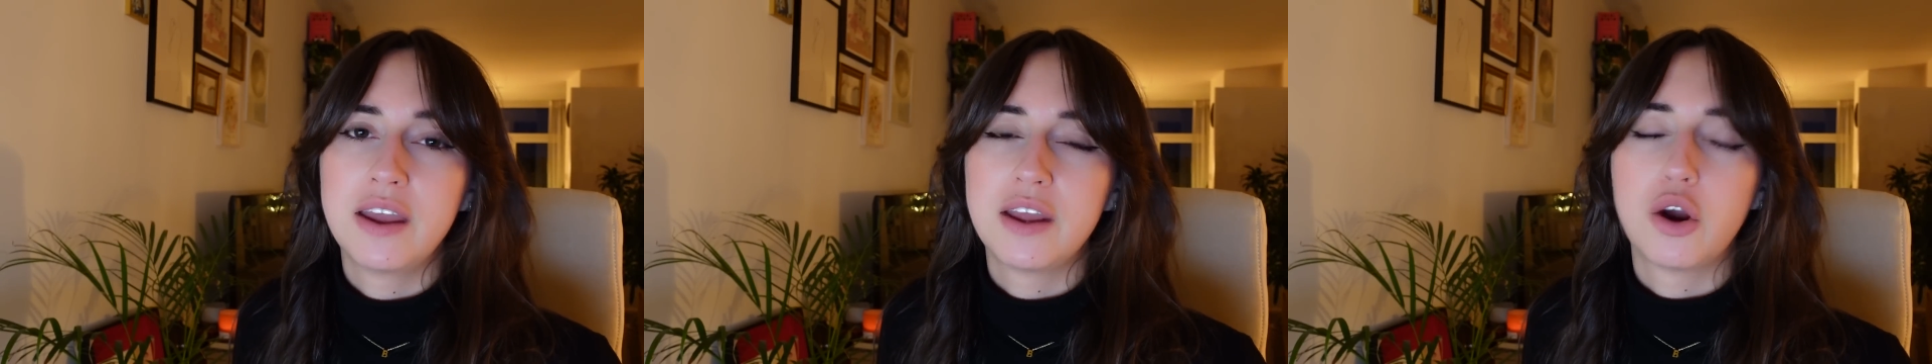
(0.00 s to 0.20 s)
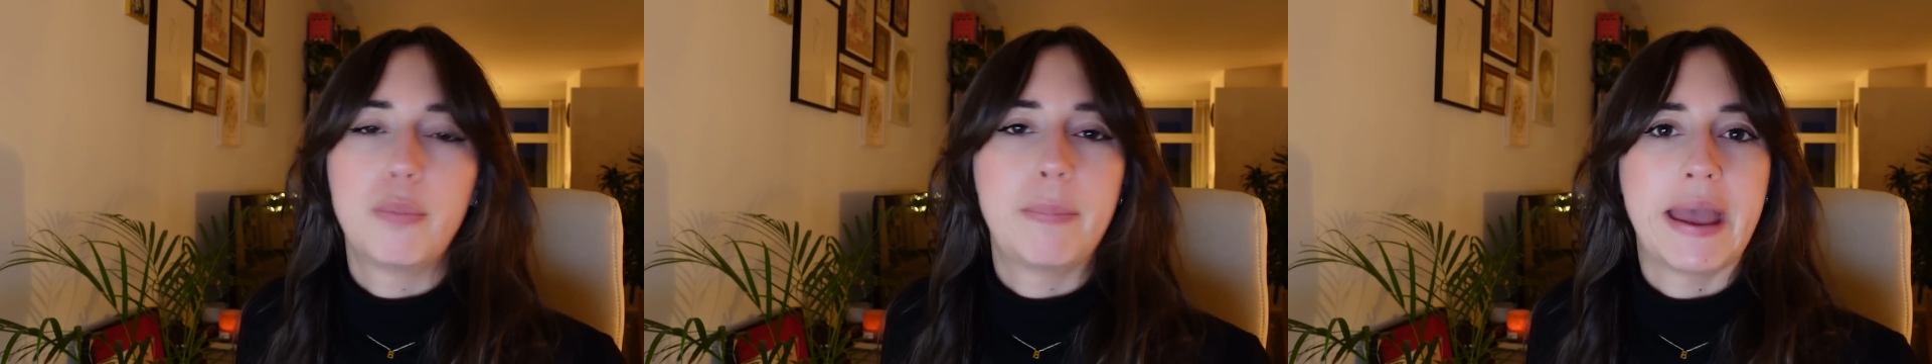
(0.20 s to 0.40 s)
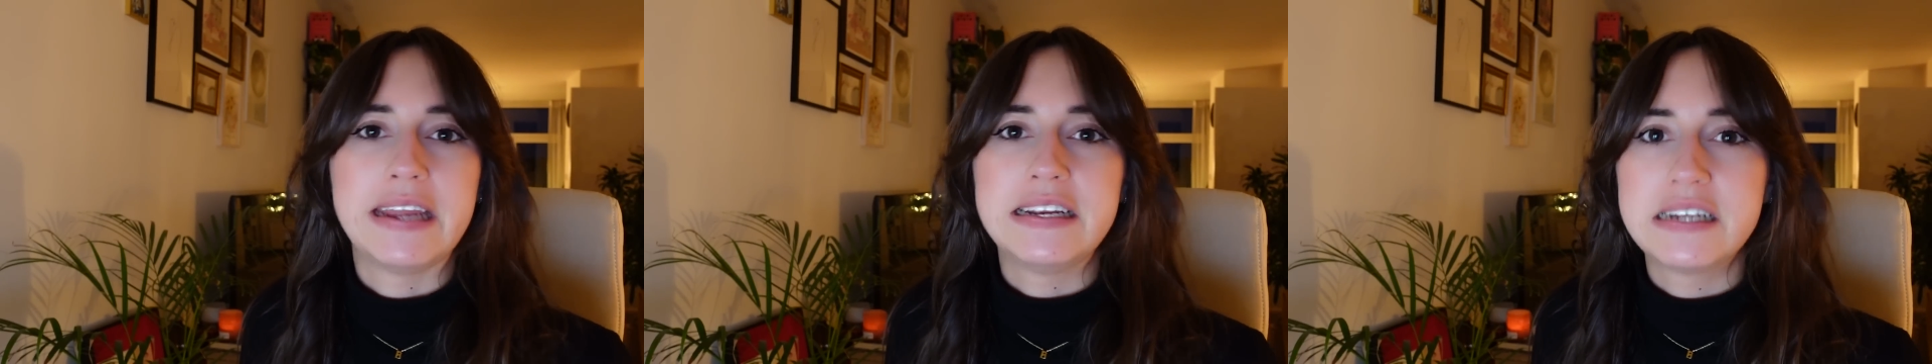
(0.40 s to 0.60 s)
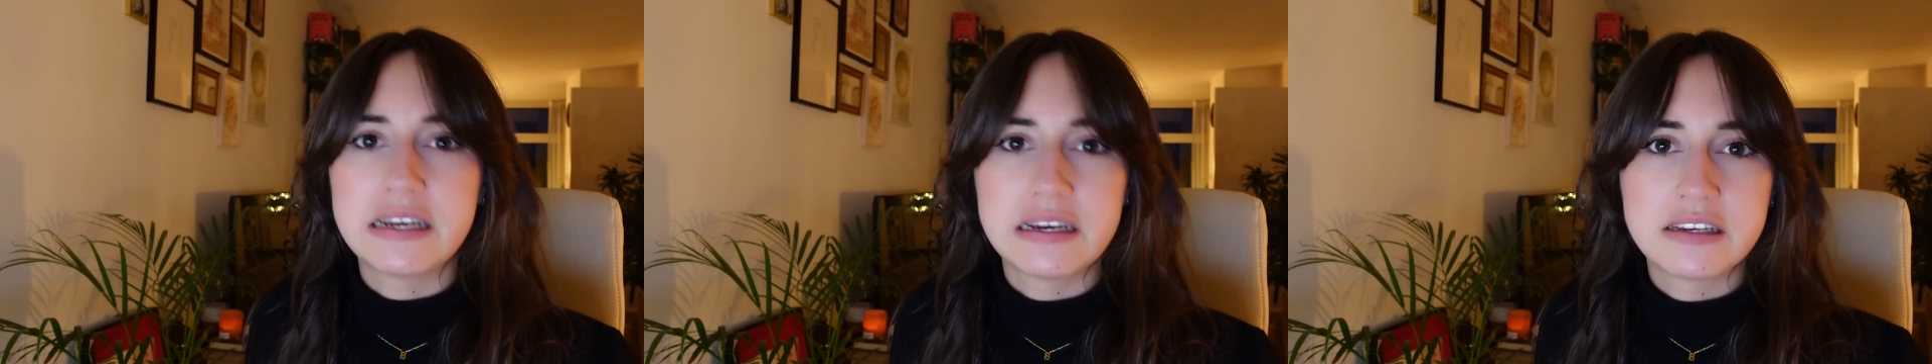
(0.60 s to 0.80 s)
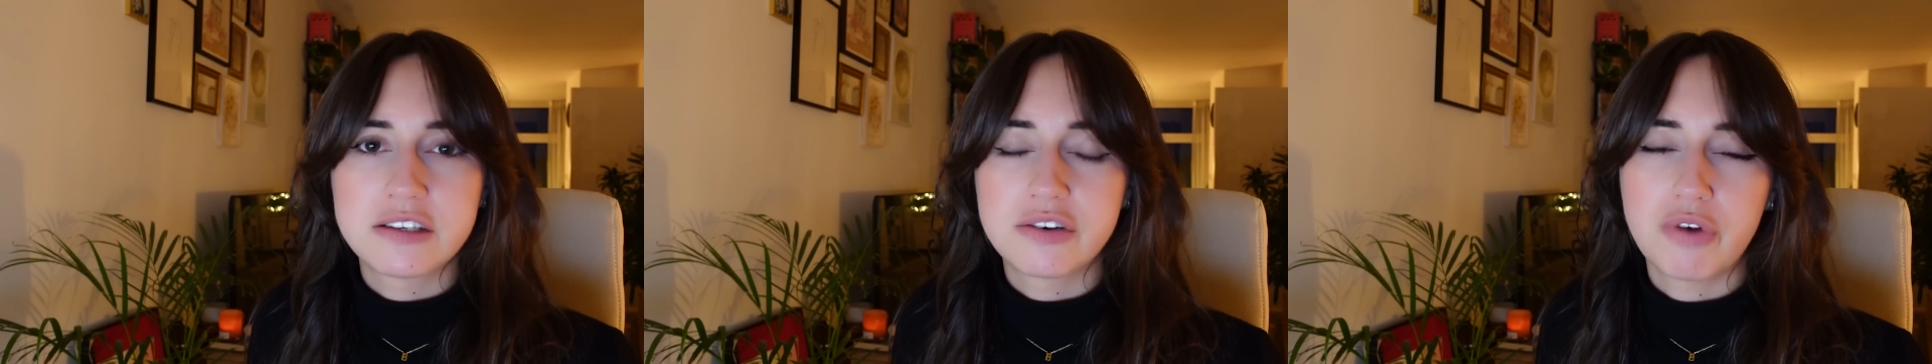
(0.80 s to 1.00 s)
you know,
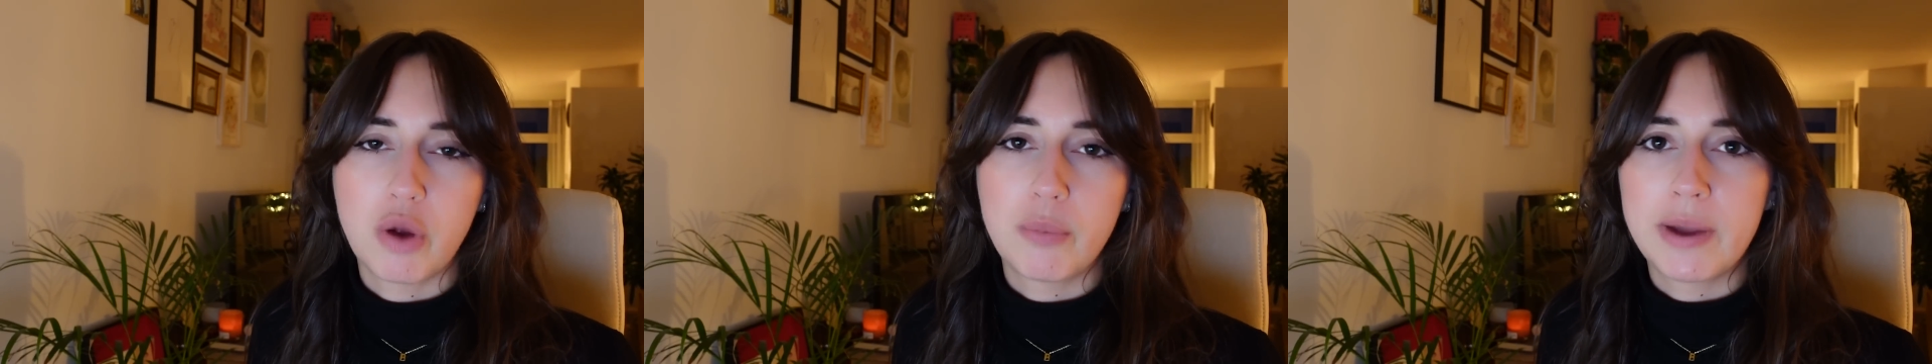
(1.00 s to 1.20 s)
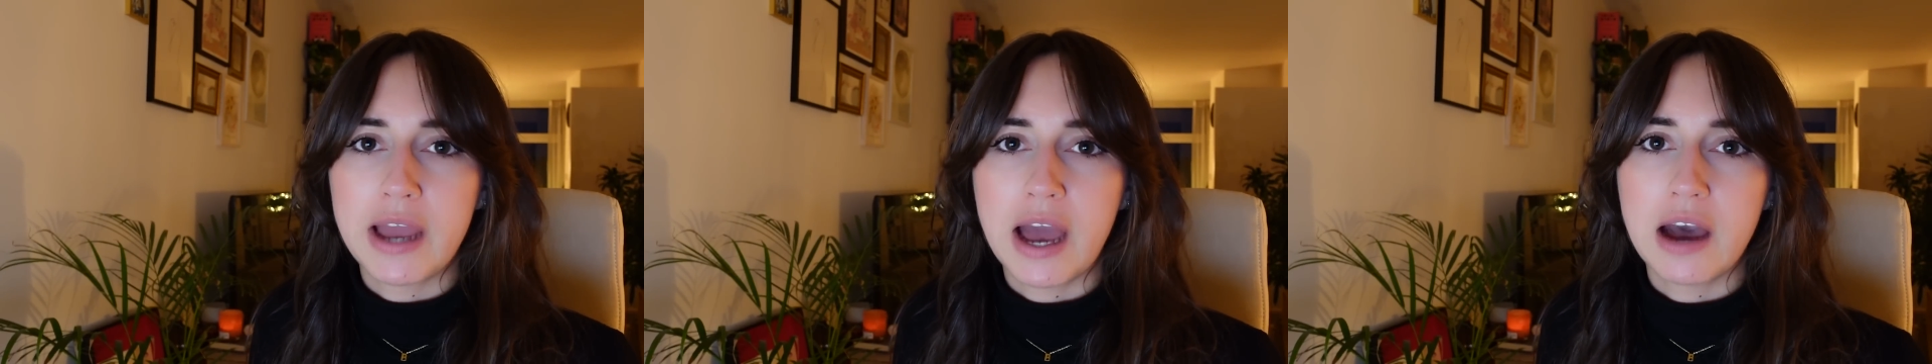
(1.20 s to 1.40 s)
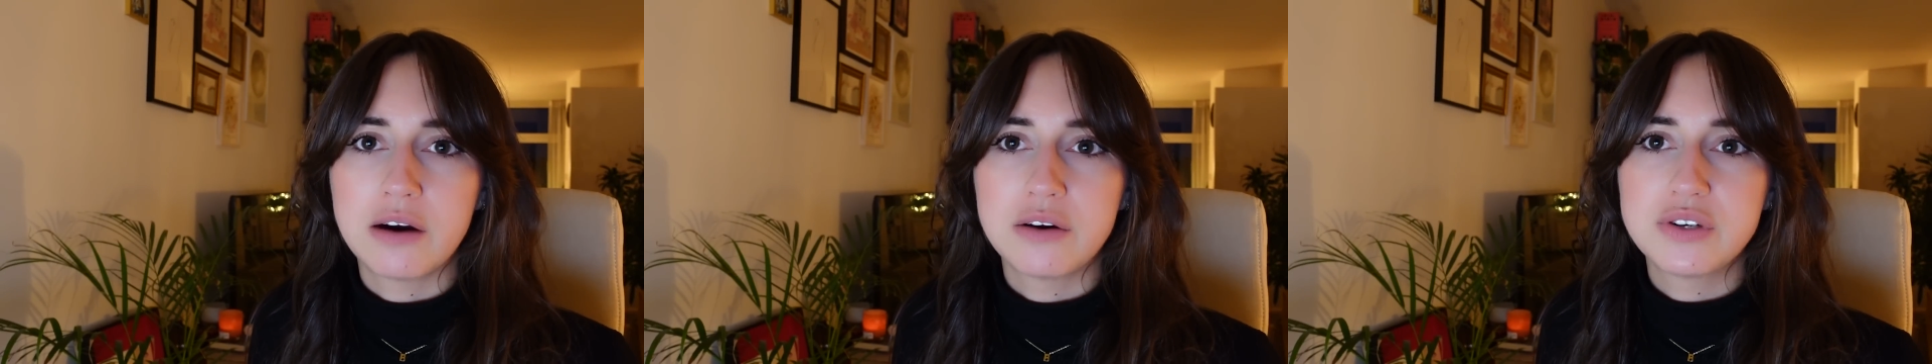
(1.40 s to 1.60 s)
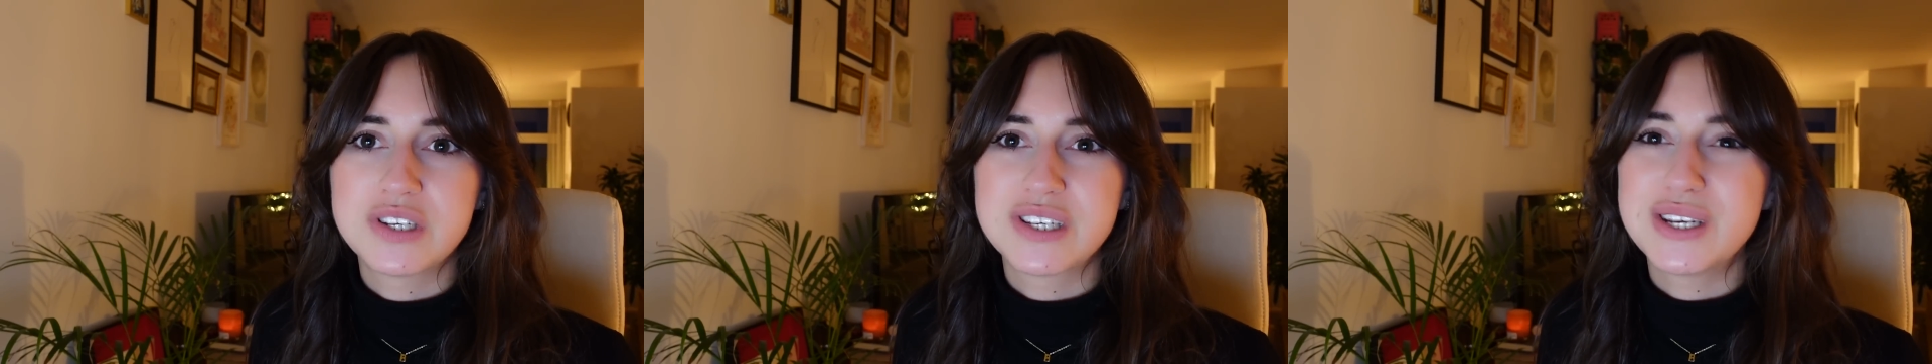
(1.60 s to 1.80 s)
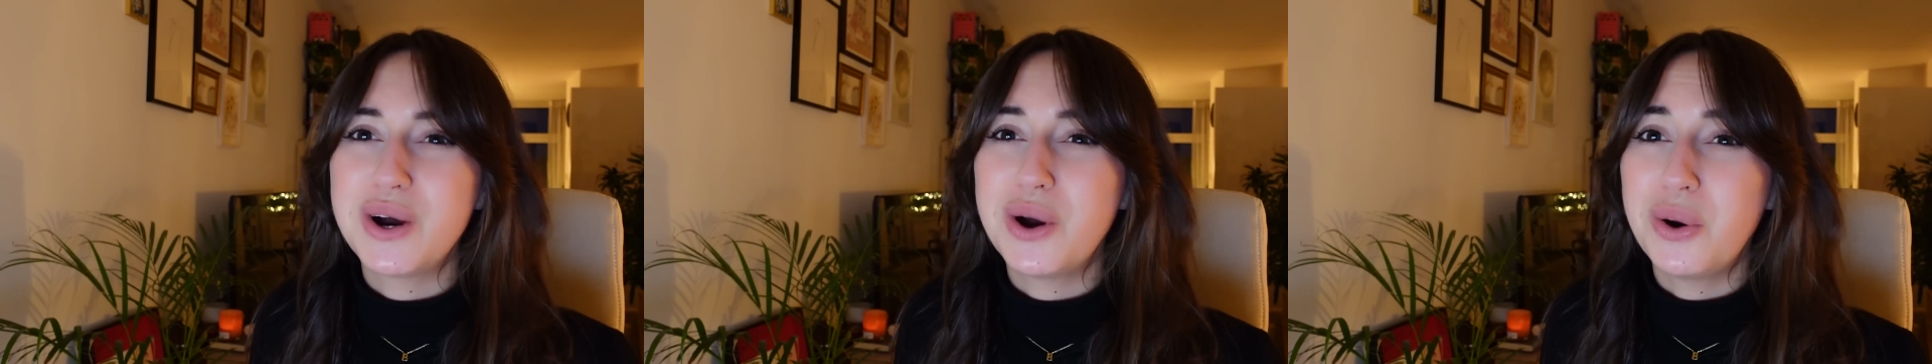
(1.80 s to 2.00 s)
paintings around my house,
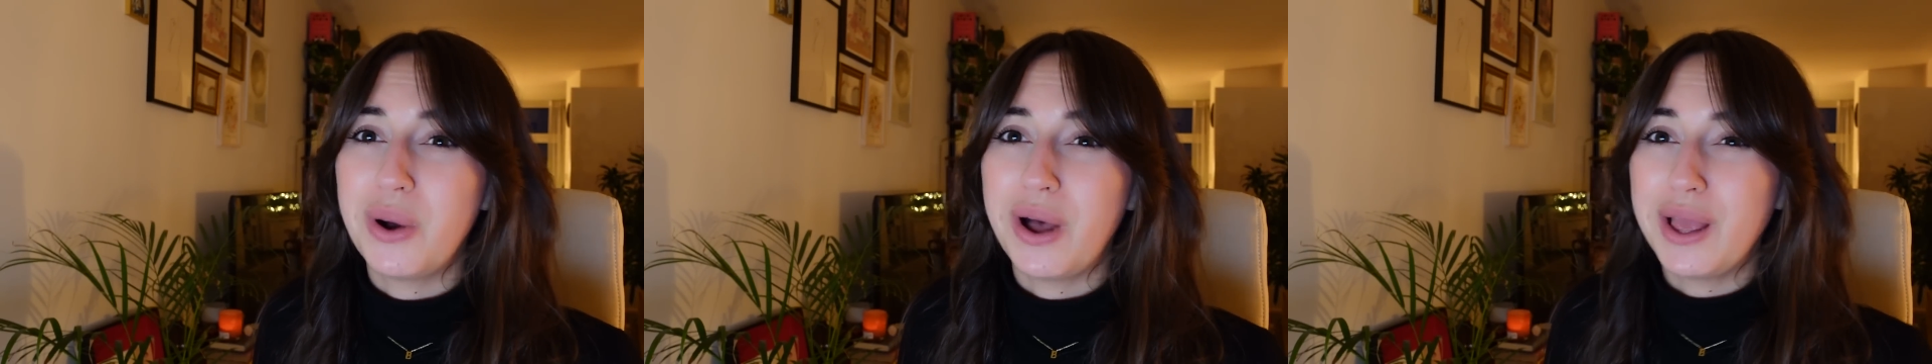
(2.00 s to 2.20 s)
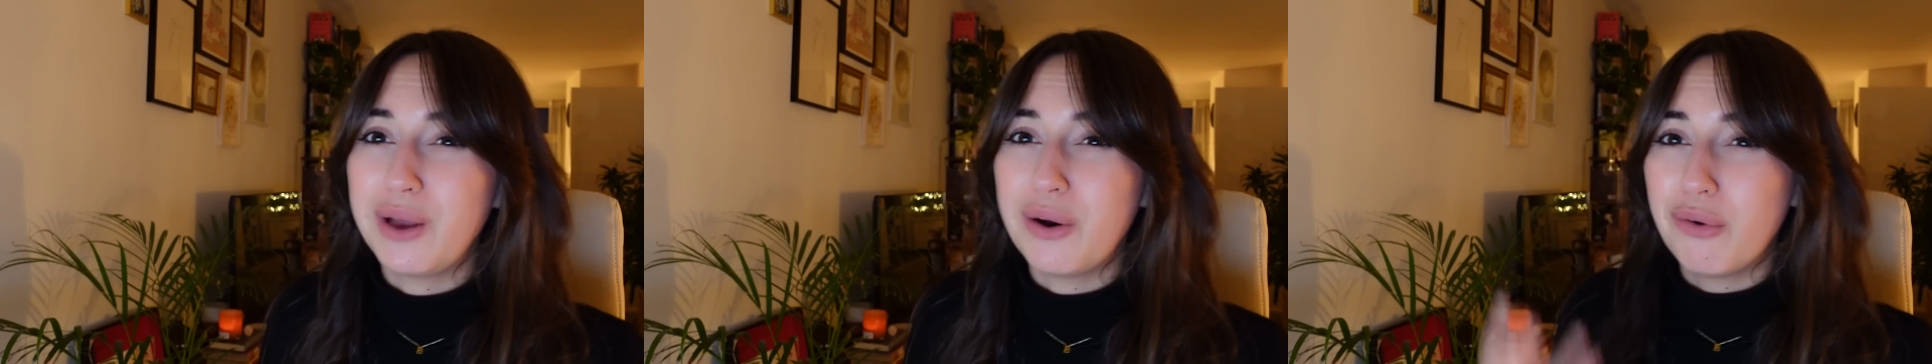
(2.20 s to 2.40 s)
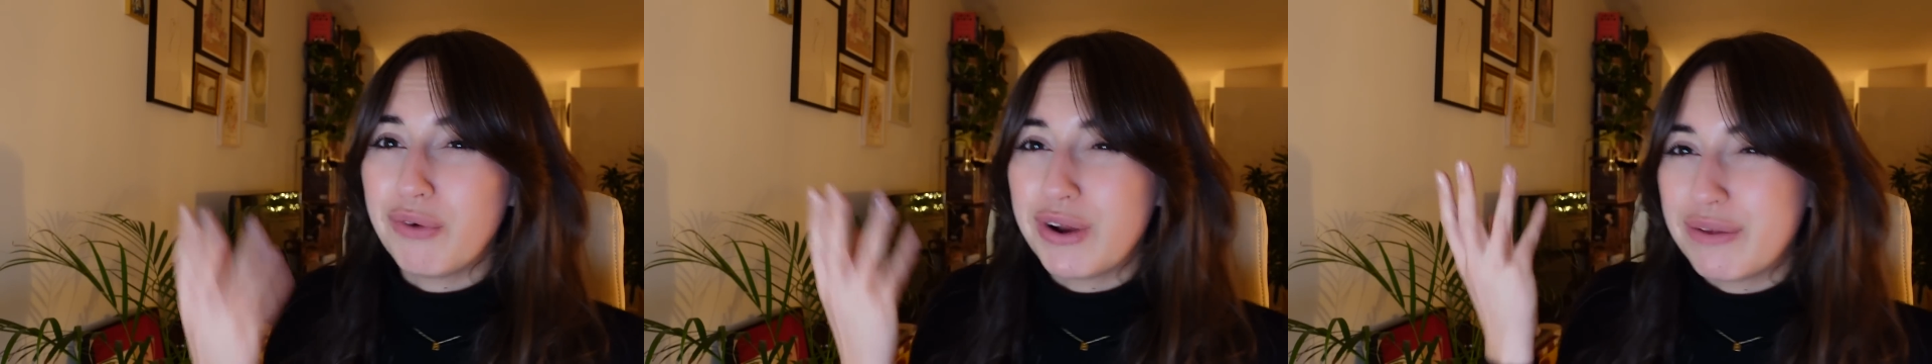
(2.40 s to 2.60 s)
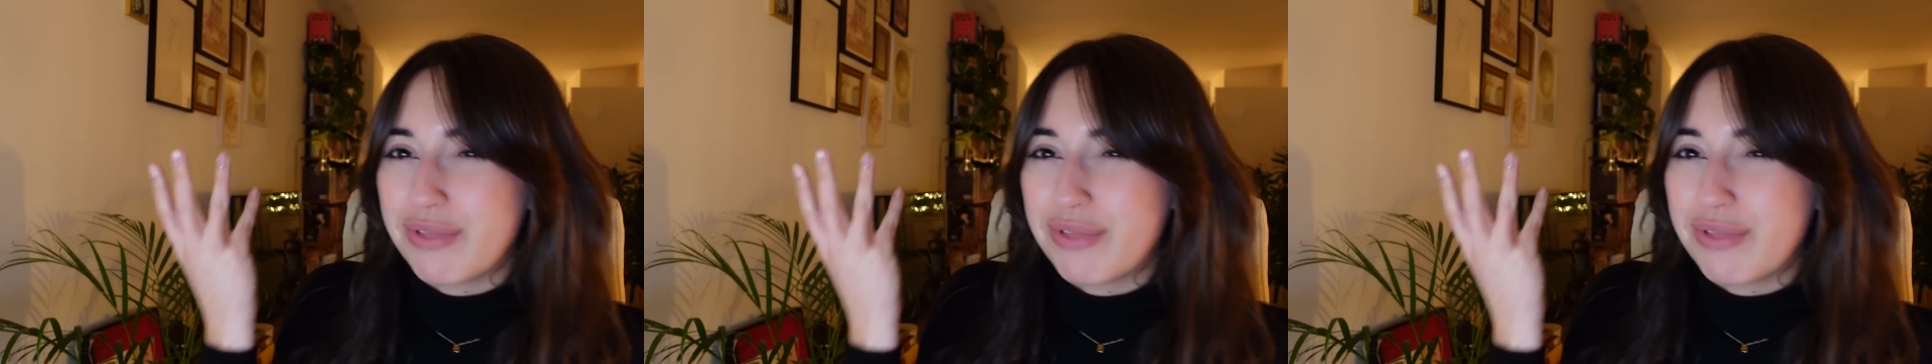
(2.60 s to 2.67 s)
so I got rid